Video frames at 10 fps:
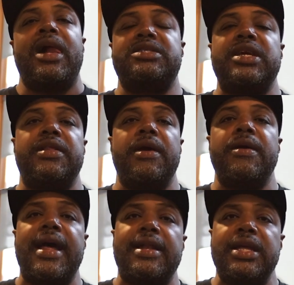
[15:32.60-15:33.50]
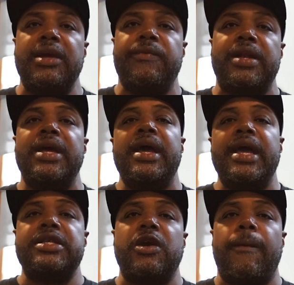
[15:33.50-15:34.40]
and said they're not leaving
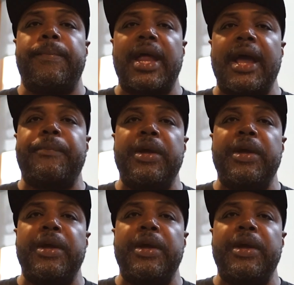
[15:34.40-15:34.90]
until black